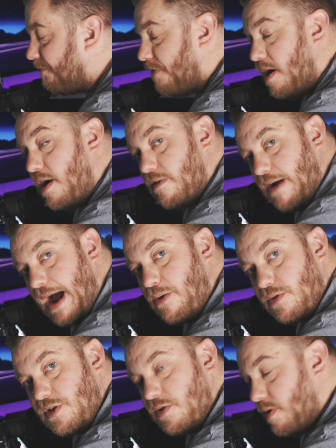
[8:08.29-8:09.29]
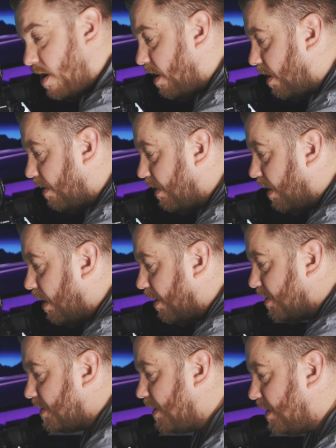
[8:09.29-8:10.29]
far out you are.
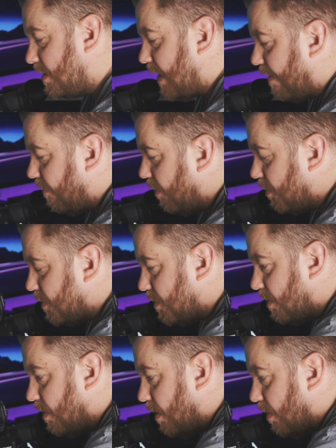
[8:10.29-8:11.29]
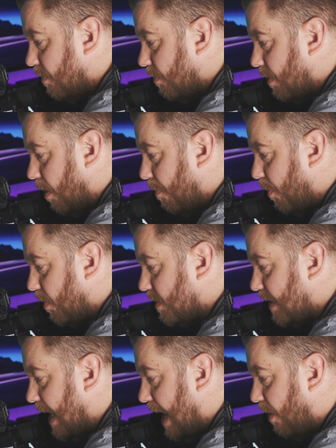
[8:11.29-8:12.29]
And you see these arrows that are pointing